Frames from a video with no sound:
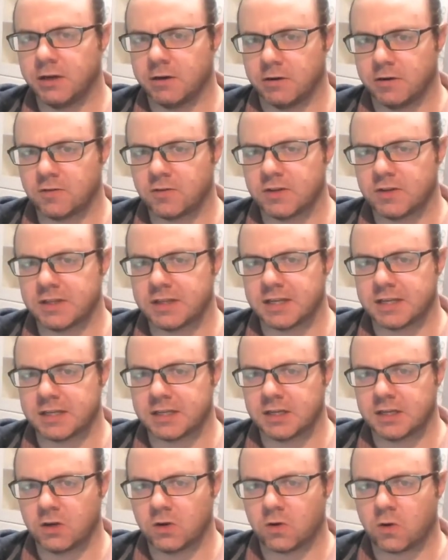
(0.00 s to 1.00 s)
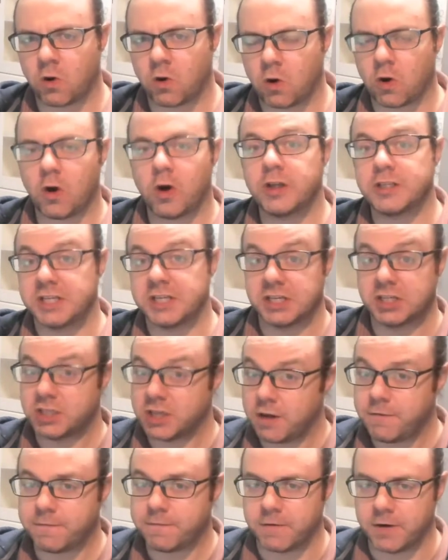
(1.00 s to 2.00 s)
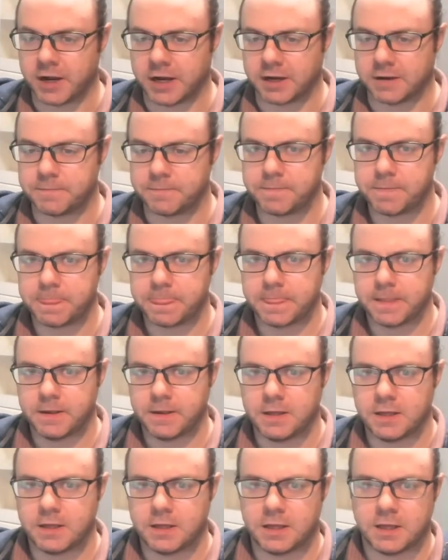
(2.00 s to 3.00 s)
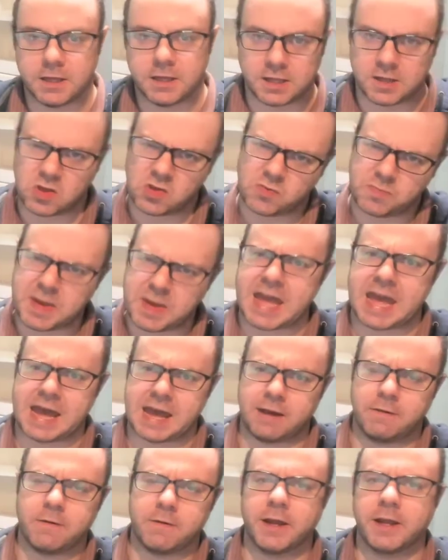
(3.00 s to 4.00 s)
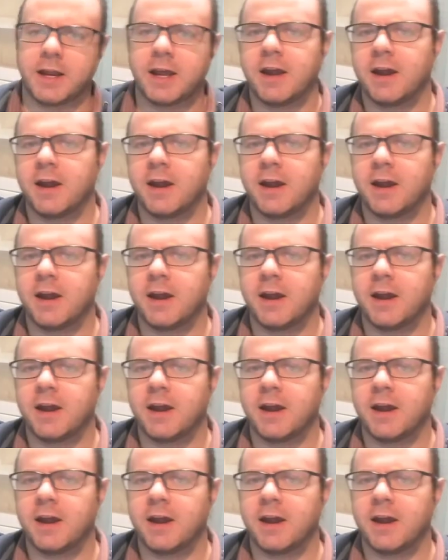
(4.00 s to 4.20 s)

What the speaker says: isn't it, that causing suffering is bad, right?